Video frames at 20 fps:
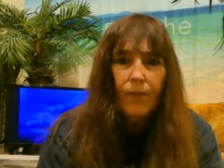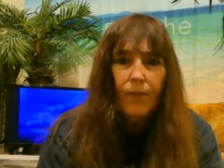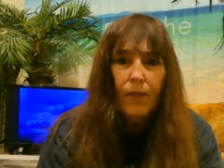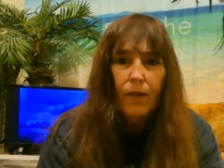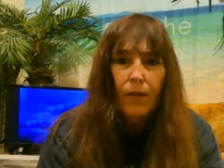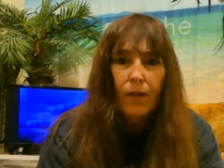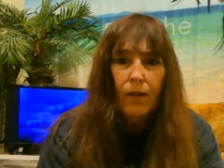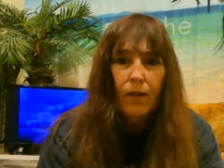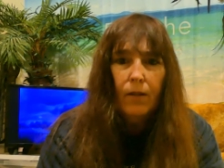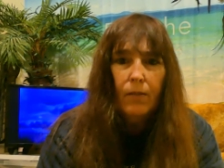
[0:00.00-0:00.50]

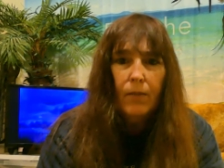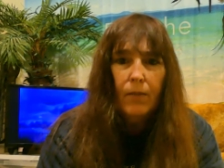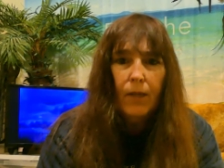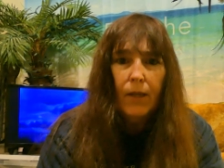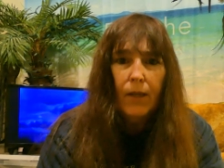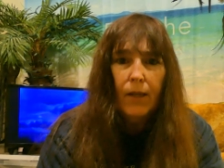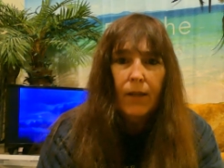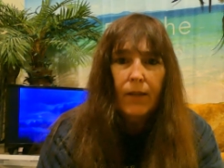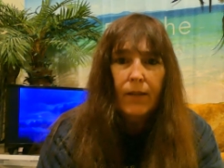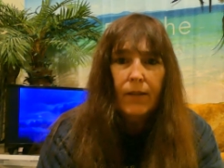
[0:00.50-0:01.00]
um,
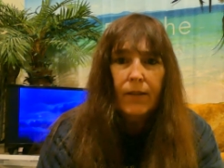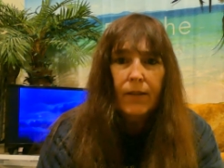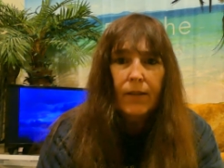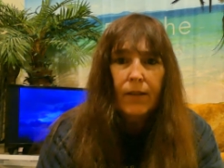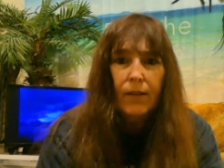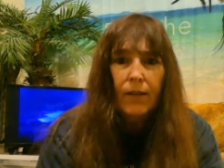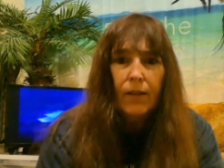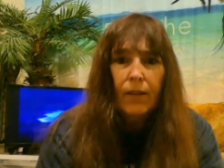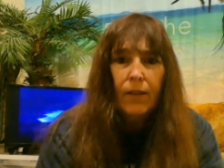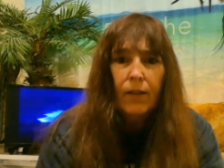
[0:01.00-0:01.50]
and
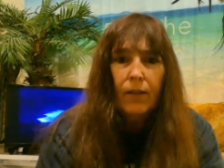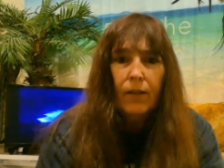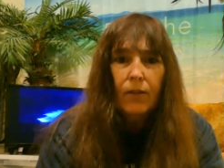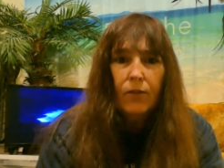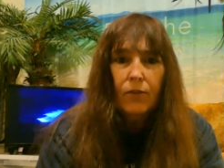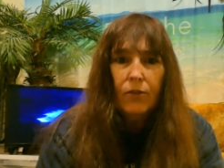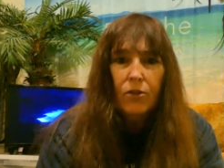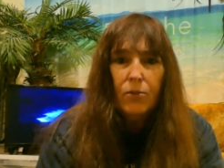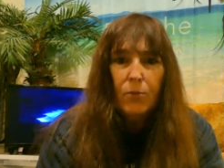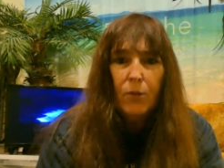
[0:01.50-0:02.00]

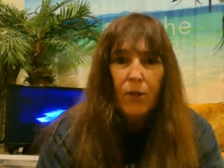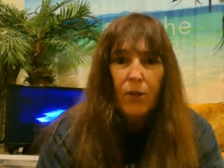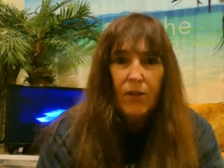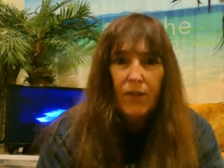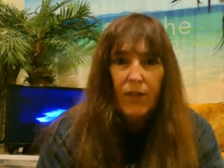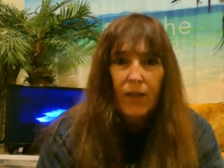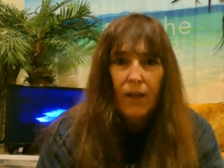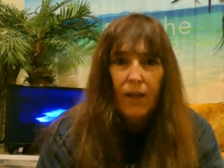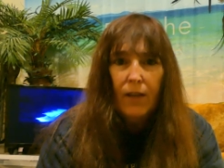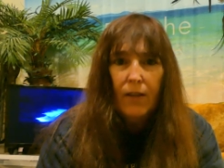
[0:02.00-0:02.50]
over in
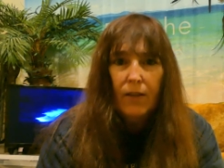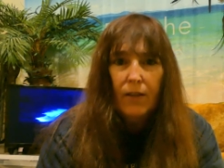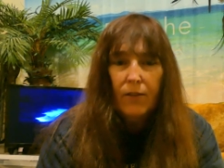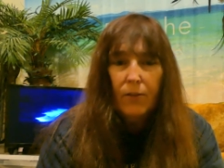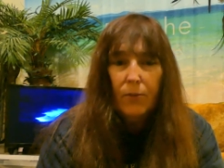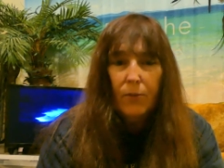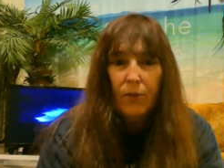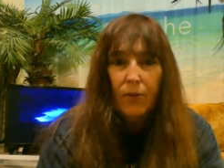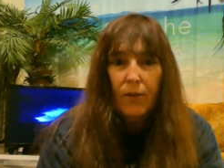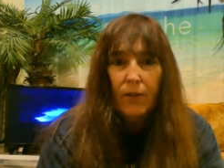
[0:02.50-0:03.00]
Japonski Island is
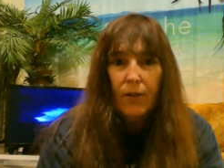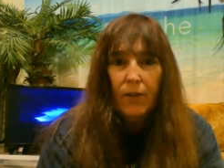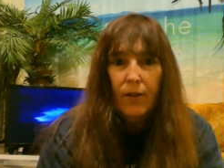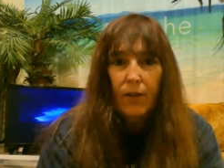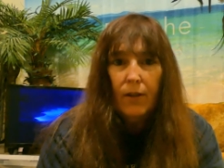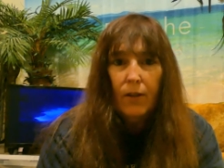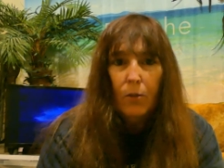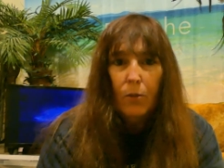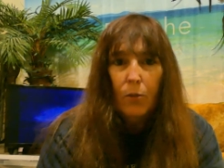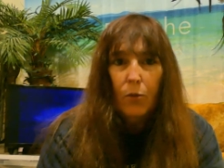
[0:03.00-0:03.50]
where the
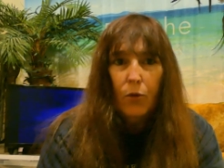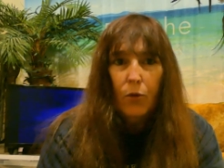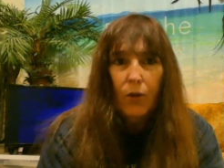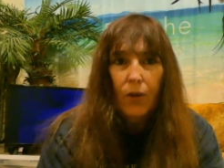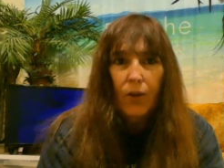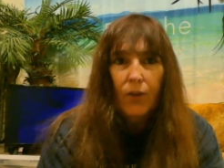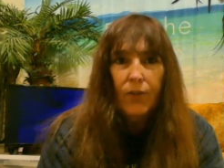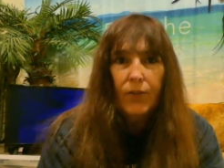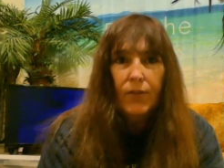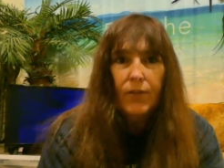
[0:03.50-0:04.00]
airport
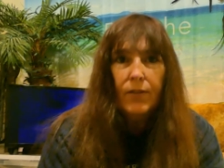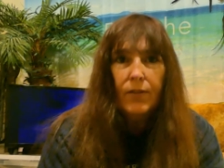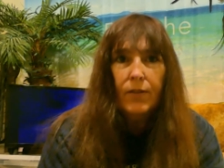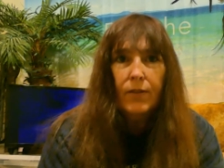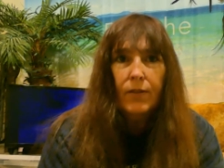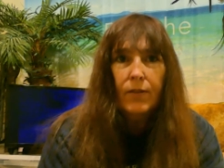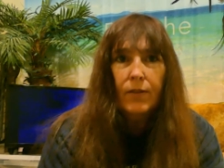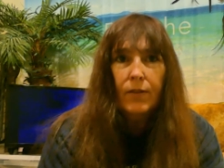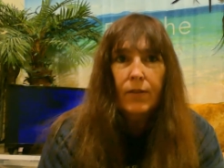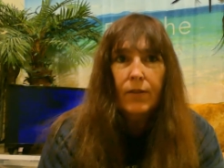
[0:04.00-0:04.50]
is,
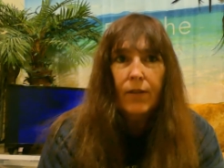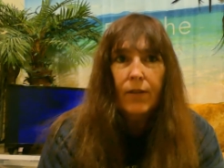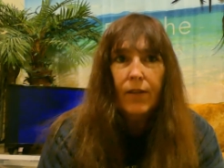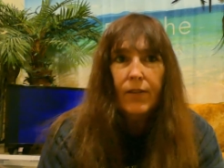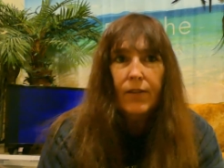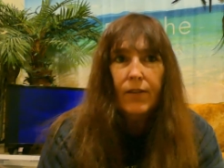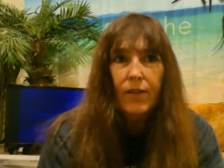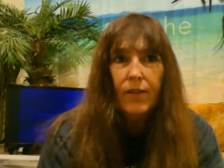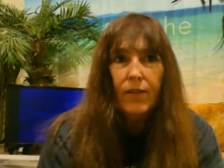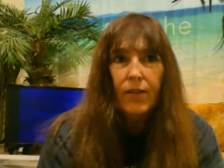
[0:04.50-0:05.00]

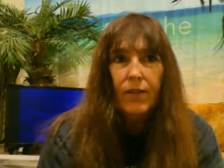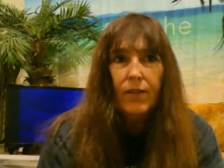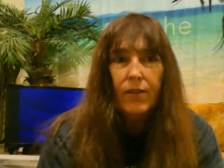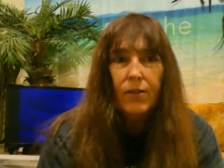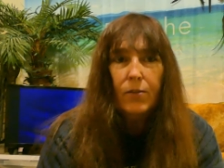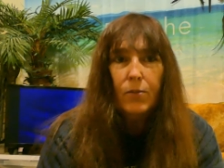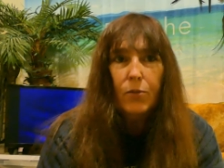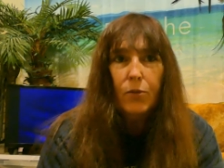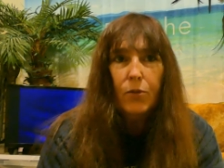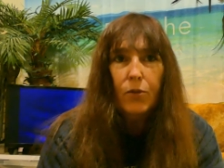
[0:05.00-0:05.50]
Alaska Airlines
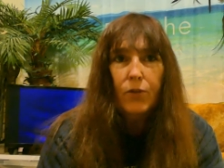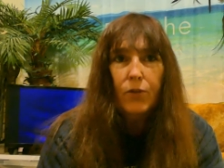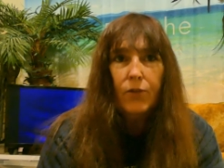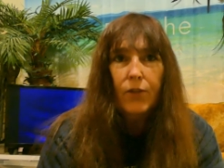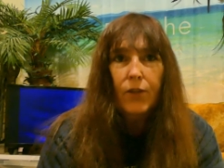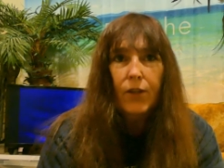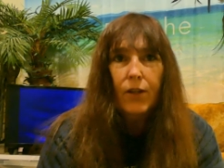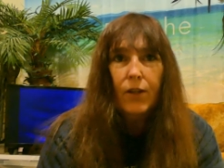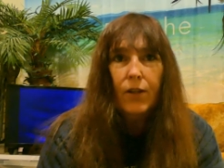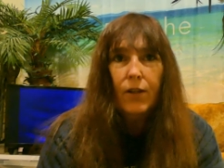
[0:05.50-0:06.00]
Airport over
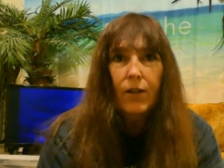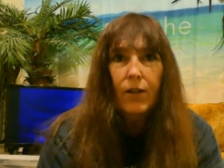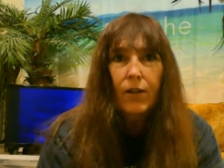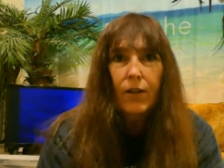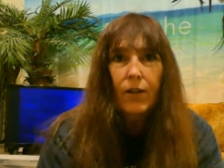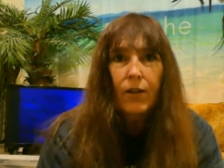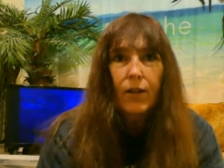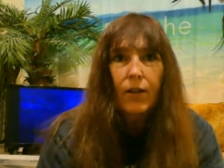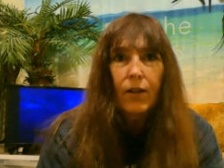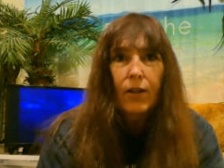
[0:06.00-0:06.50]
there.
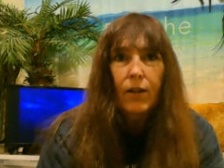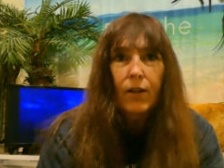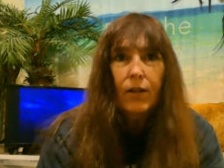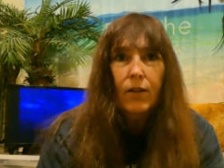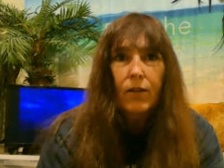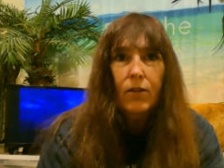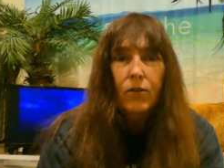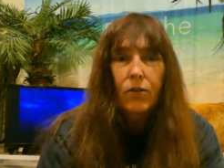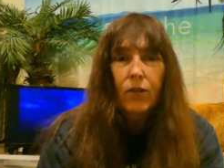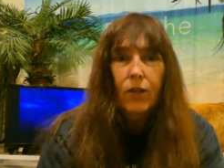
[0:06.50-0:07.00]

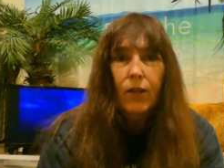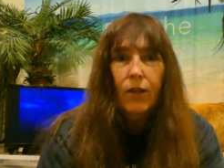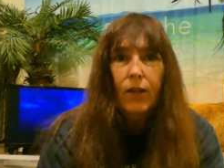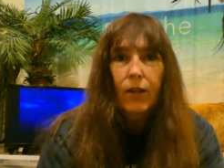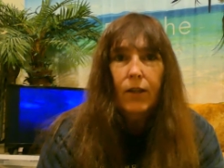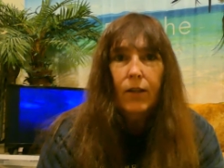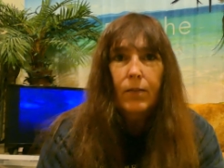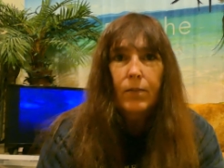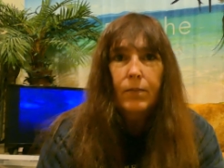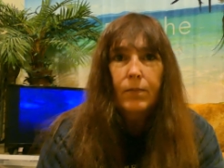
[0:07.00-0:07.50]
You can
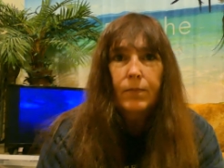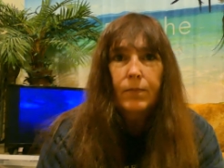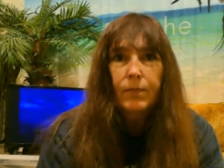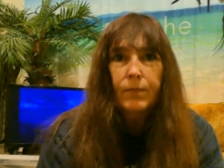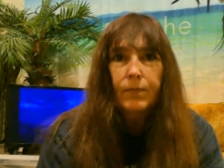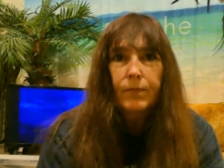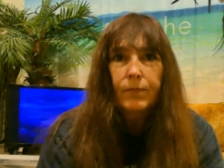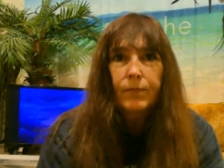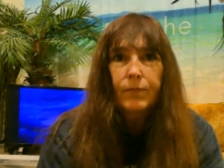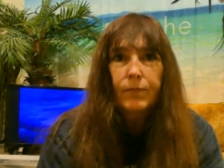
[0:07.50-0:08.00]
um,
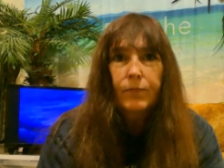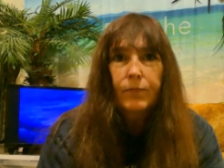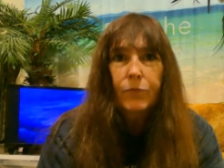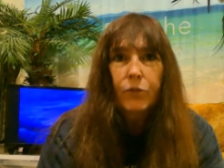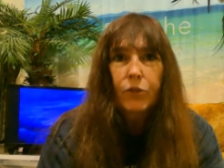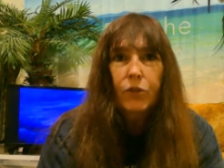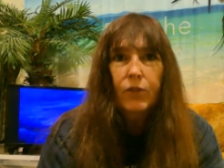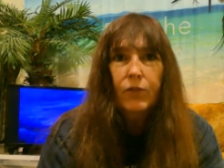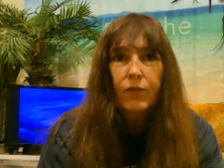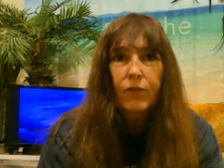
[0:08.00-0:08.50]
you
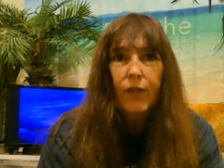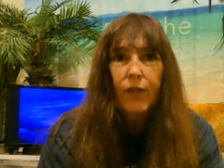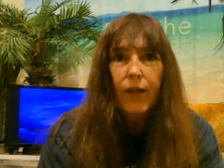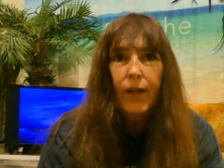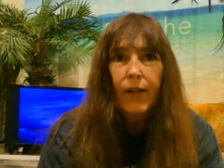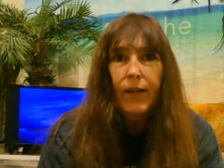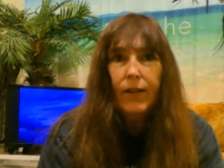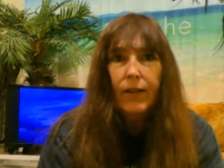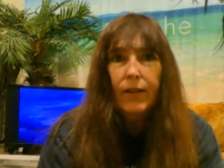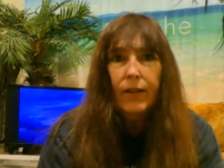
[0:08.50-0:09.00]
can
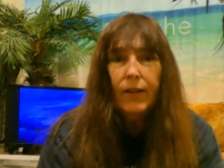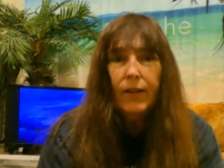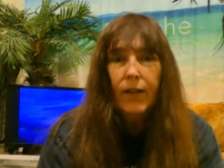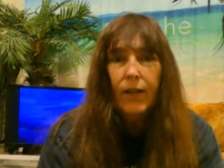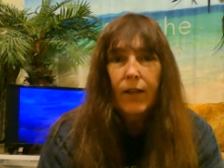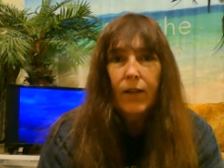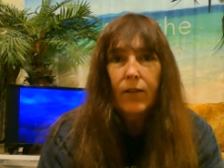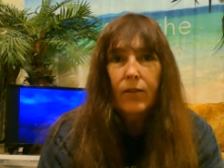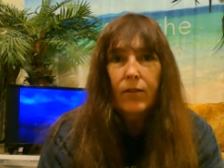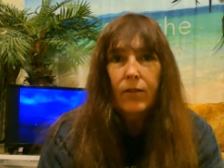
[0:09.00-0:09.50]
fly in and
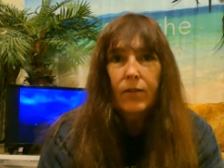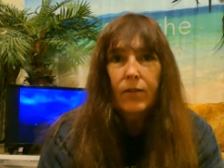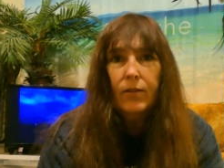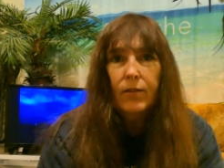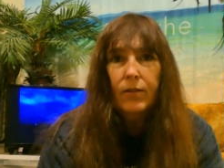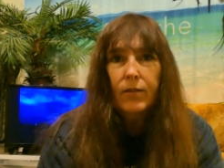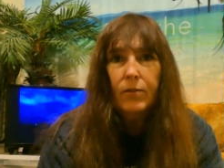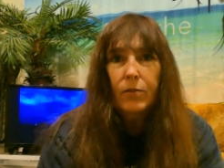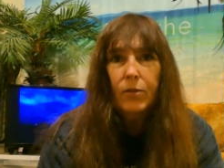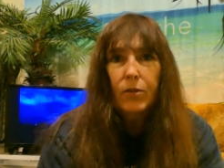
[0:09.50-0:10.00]
out
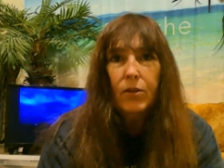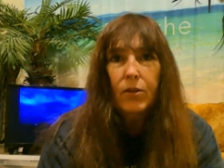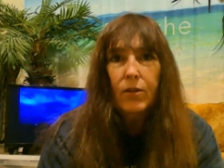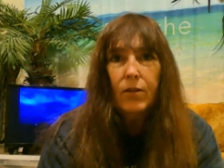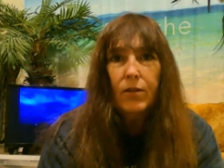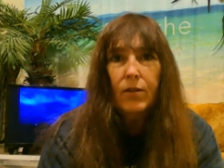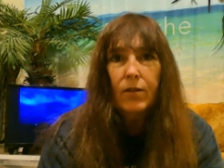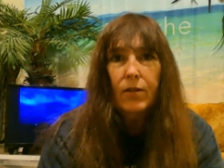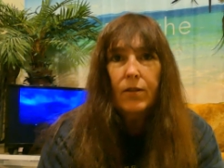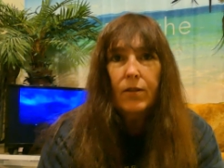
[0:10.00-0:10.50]
with
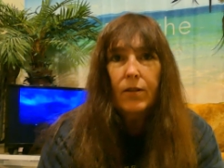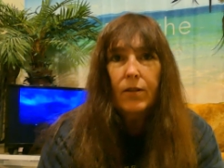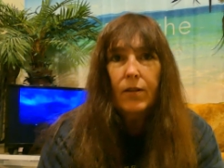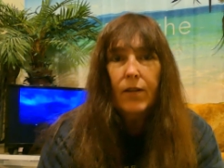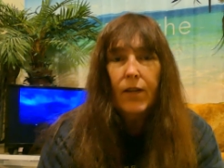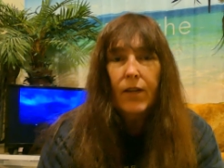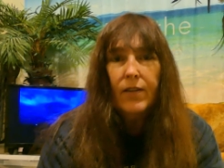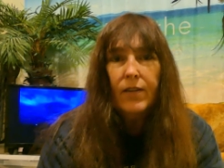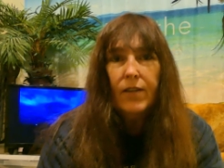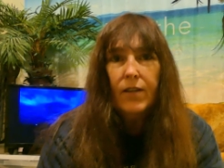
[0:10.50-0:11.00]

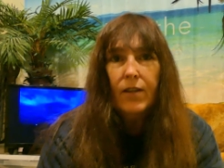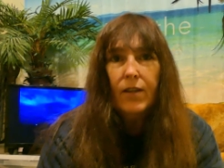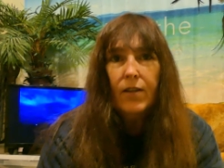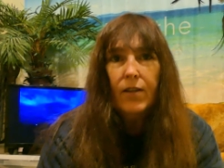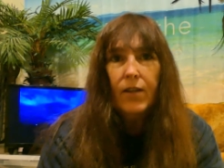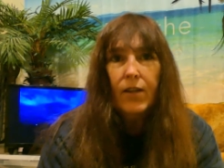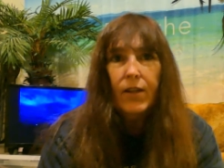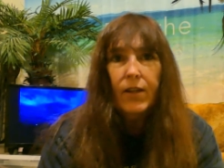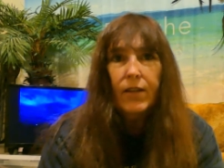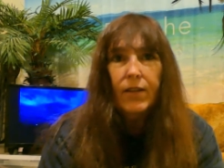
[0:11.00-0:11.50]
Alaska
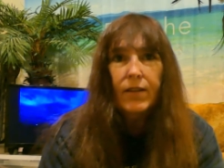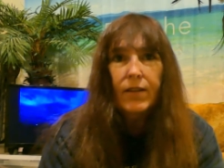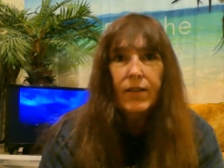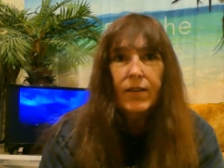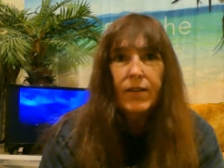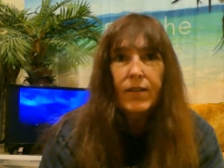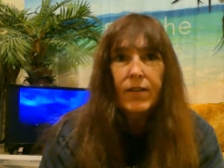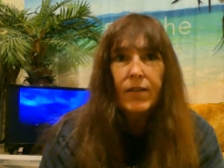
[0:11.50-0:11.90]
Airlines